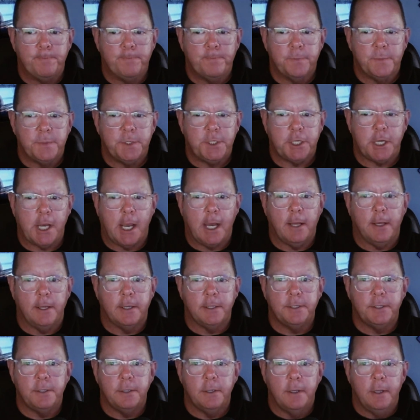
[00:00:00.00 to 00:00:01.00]

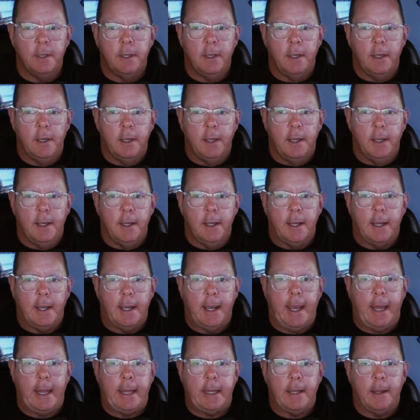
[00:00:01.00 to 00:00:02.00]
challenge
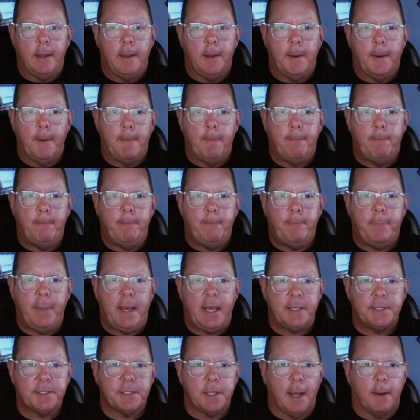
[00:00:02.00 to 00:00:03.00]
and the
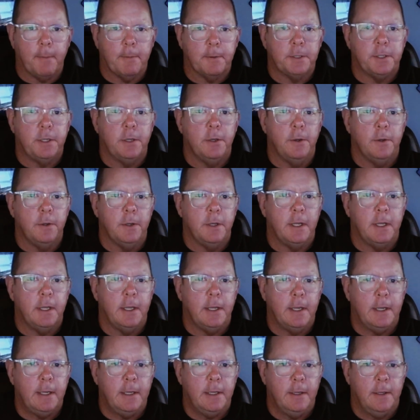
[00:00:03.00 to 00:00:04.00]
best
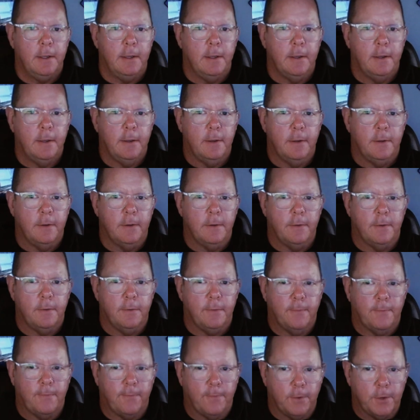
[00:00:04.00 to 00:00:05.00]
opportunity
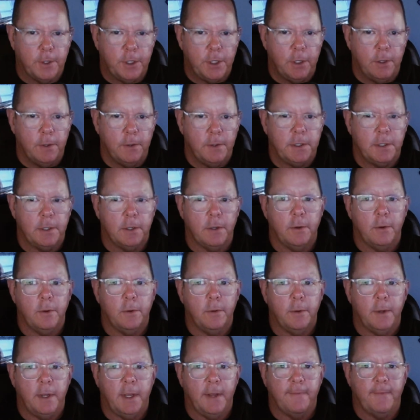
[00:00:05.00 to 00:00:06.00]
for you
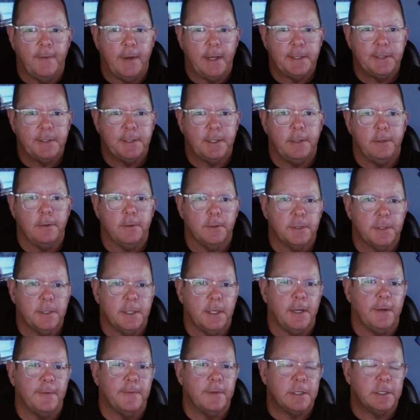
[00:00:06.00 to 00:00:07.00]
to invest in
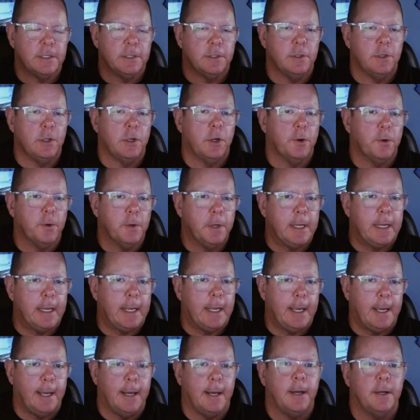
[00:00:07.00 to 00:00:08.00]
yourself is learning
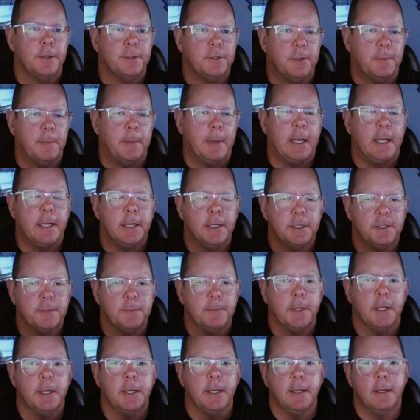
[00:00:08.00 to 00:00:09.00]
how to manage
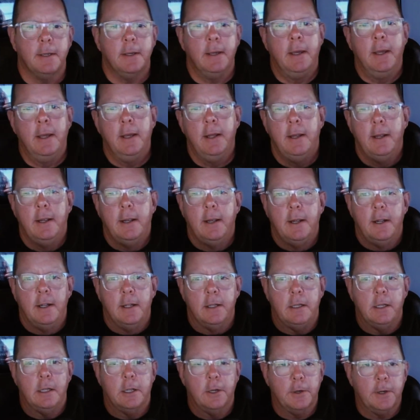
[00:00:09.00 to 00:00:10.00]
money,
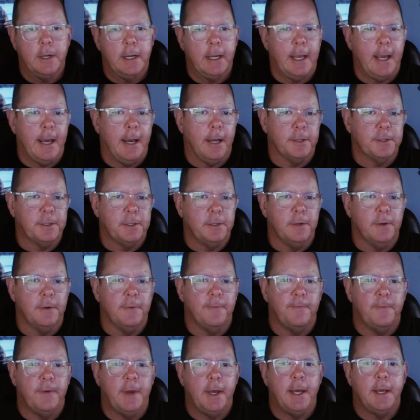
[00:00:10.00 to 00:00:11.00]
learning how to
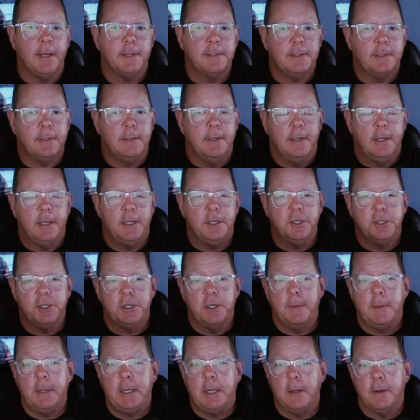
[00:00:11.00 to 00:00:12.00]
invest. You
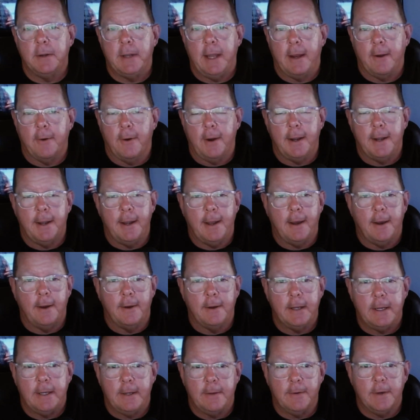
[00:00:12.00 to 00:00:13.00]
should be doing that right now
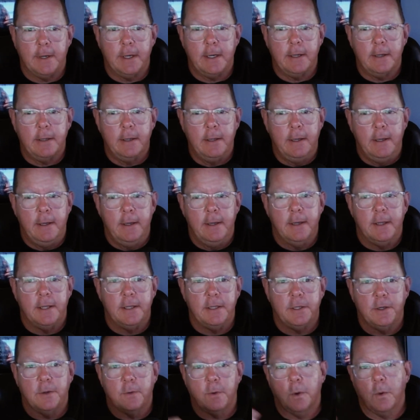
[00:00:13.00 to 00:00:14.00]
anyway,
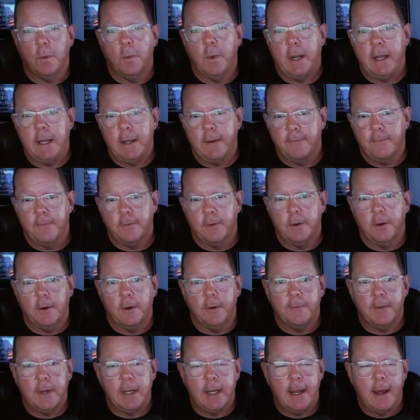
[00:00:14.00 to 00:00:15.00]
until we're waiting for the
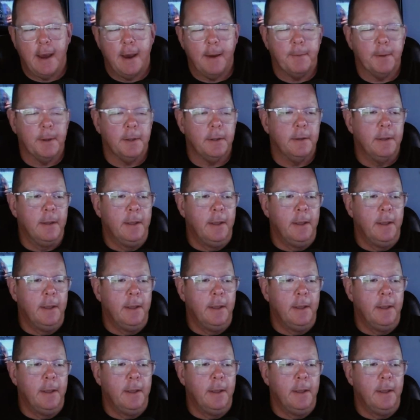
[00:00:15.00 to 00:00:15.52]
RV to happen.